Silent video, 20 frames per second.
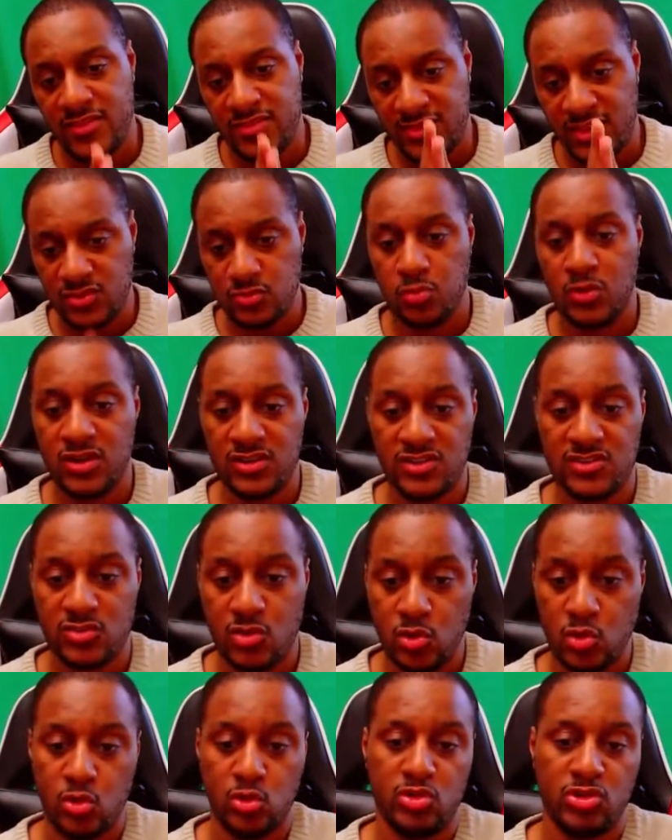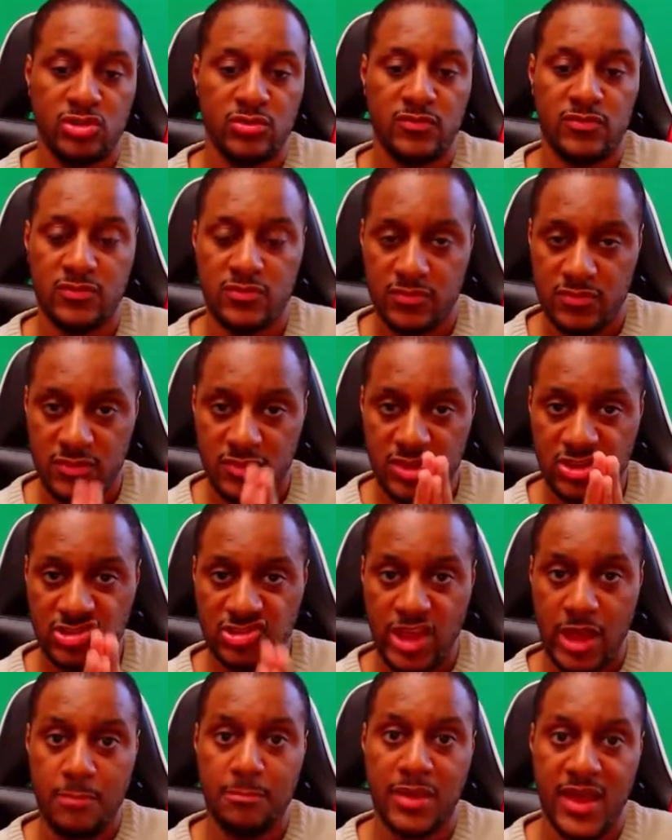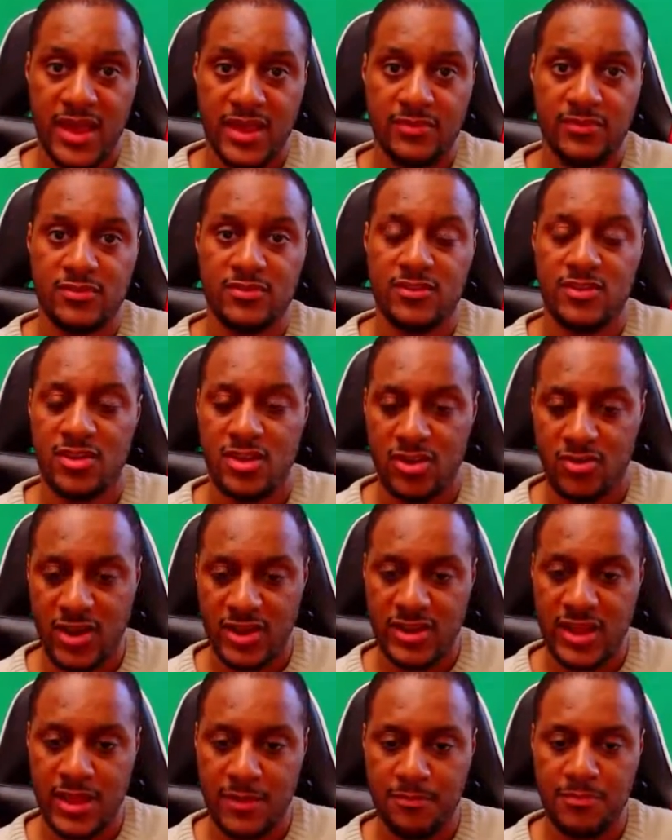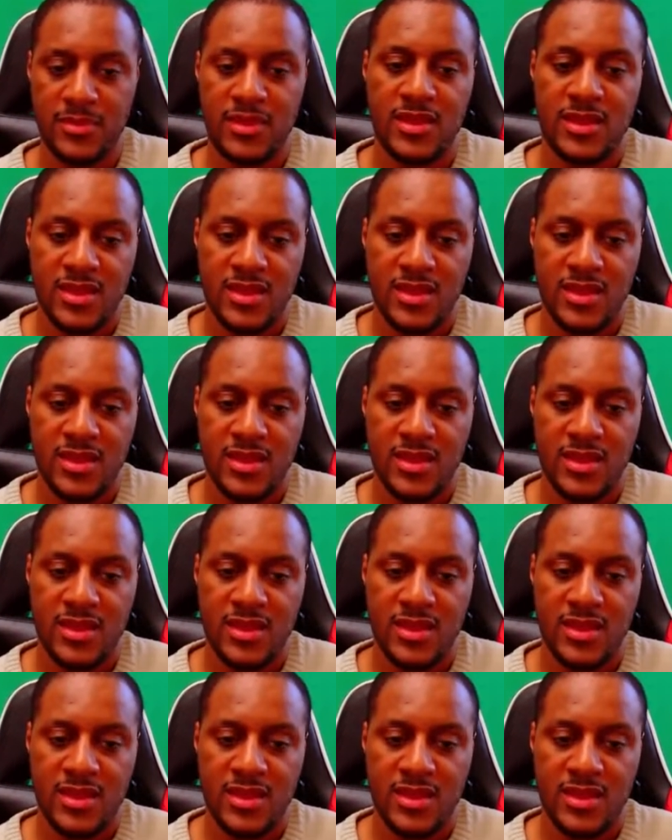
This one is called Champagne. Great name.